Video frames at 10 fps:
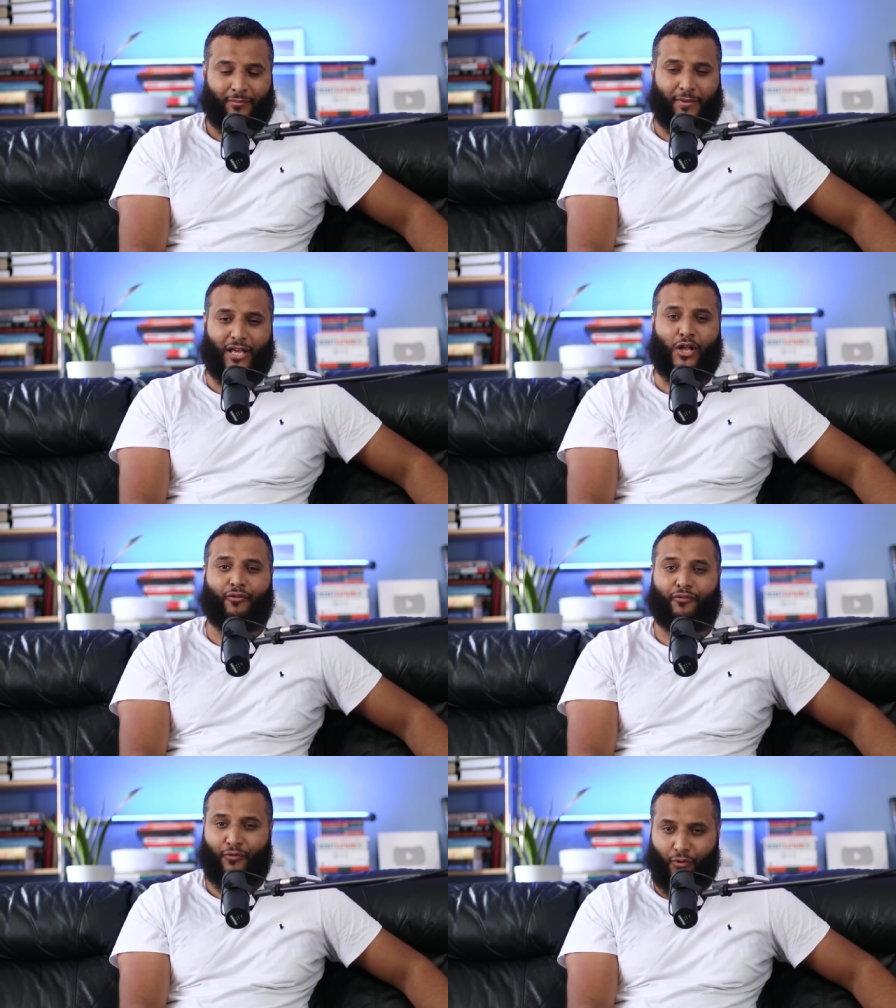making
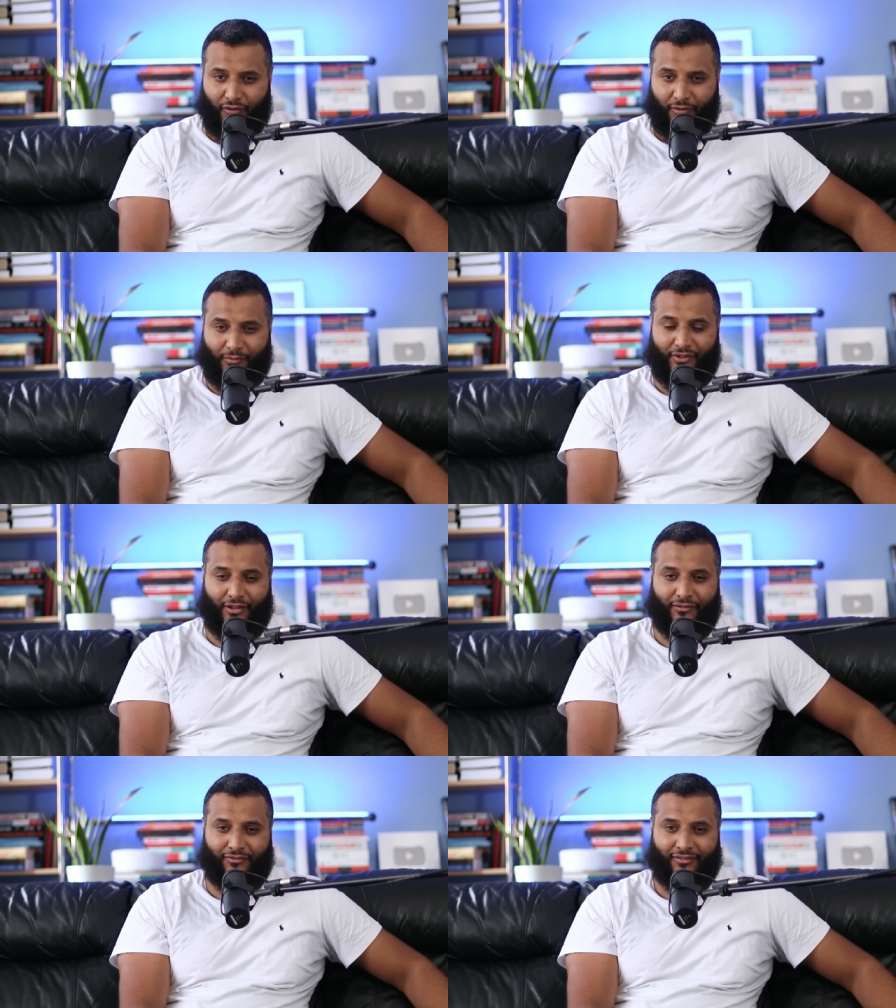a fool of
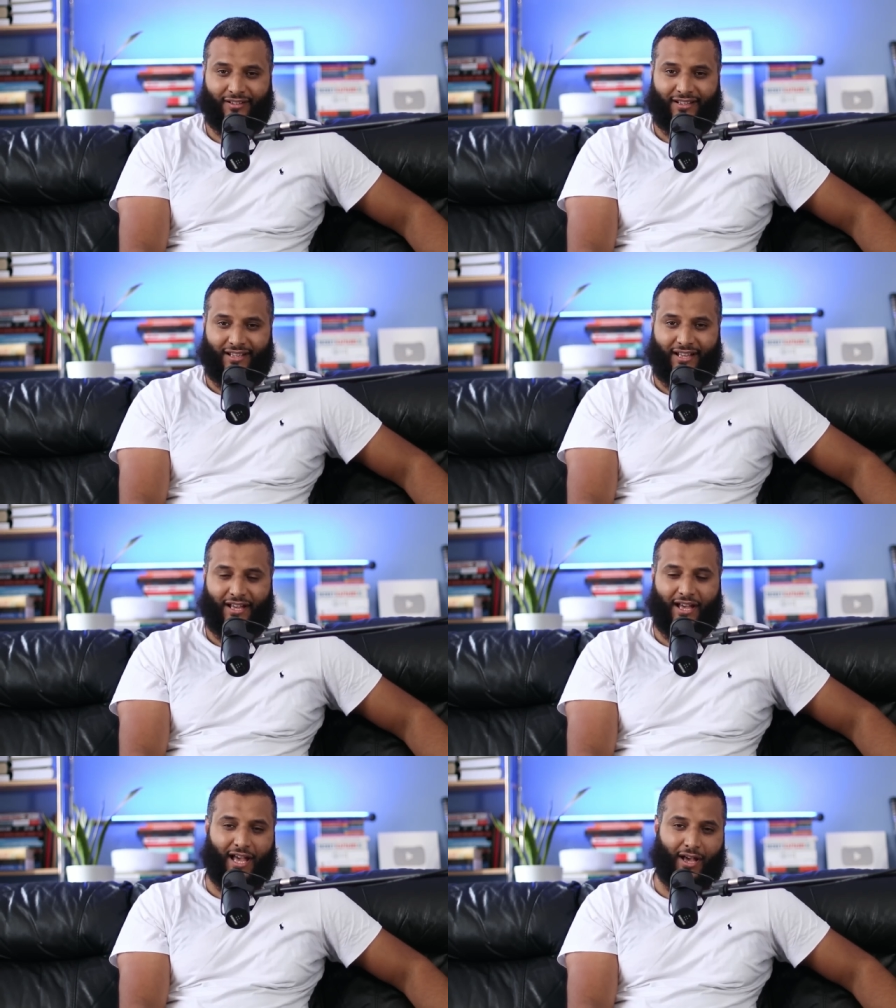himself
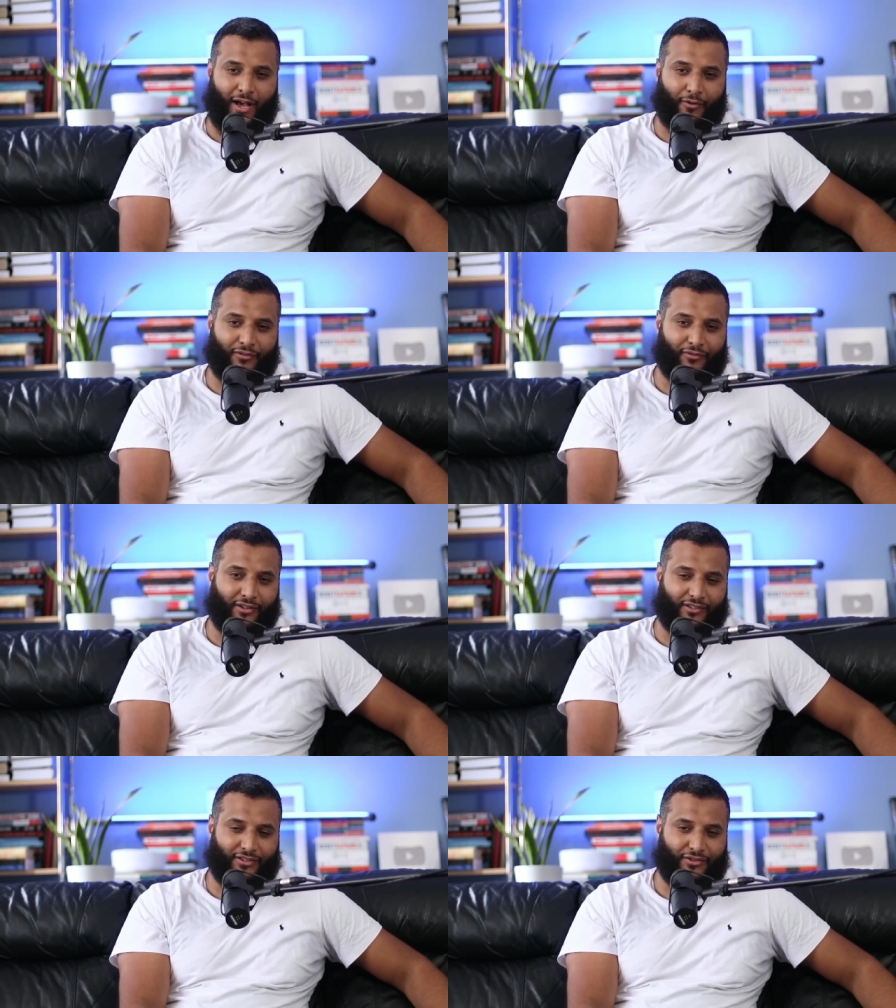at our
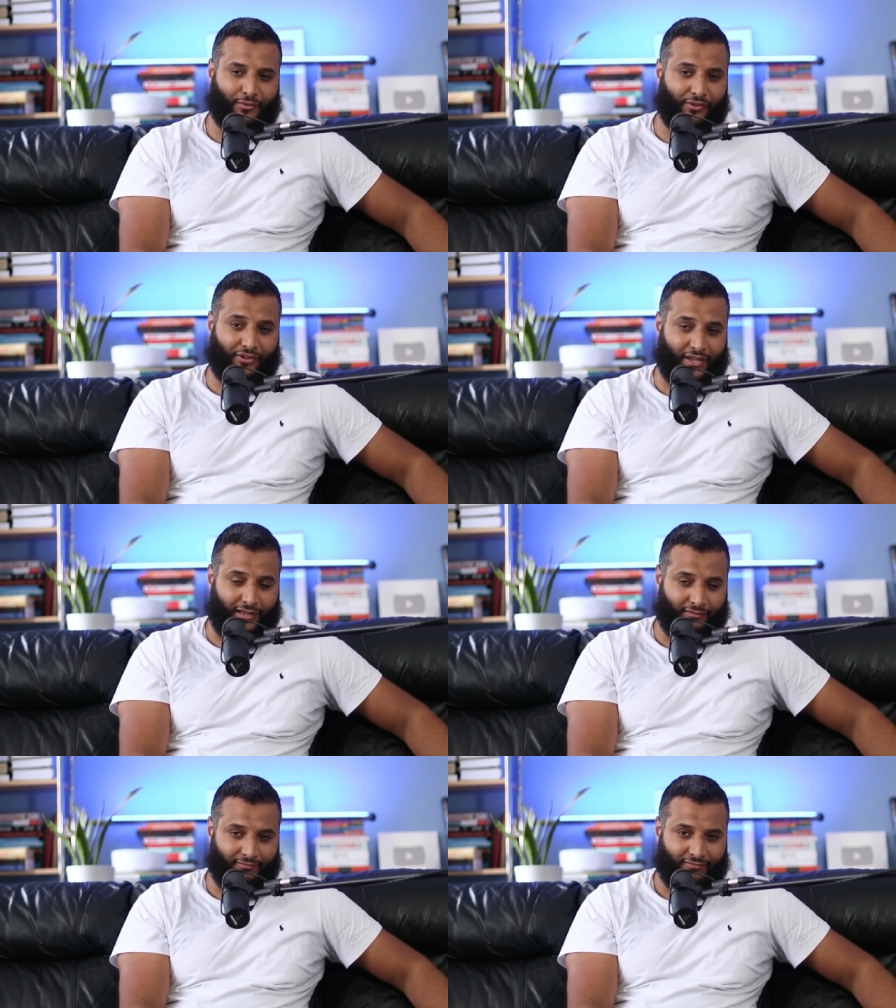advantage once
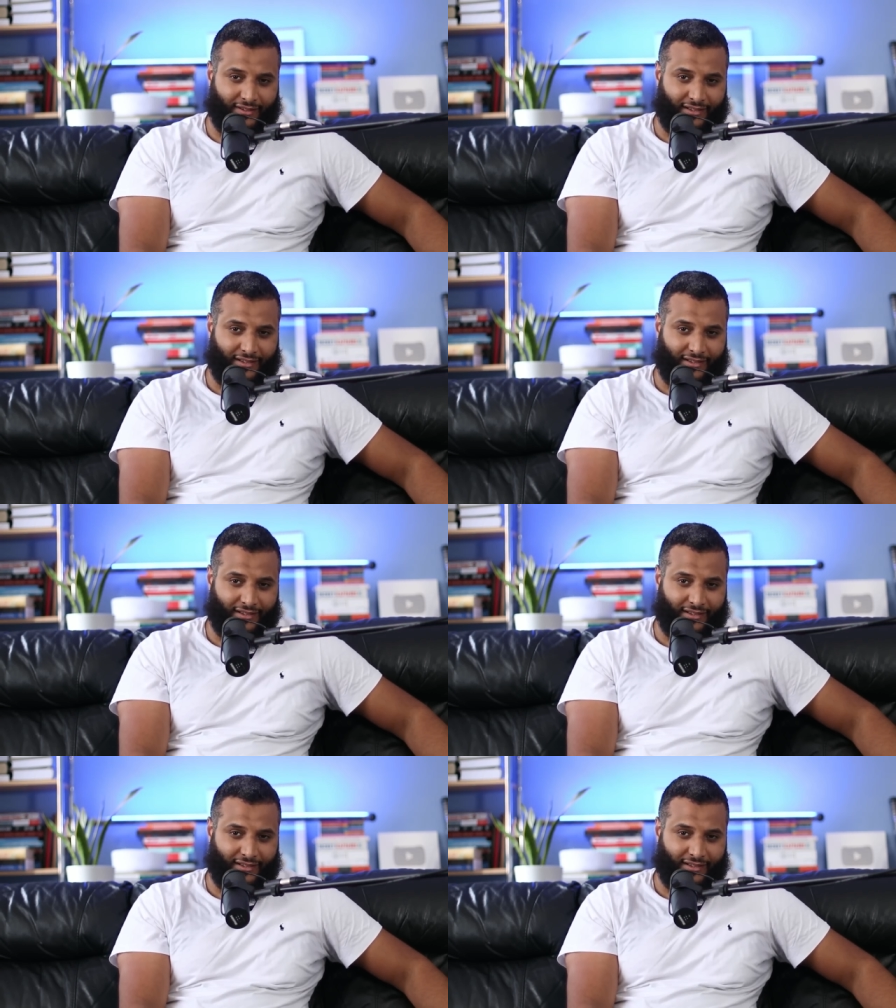again.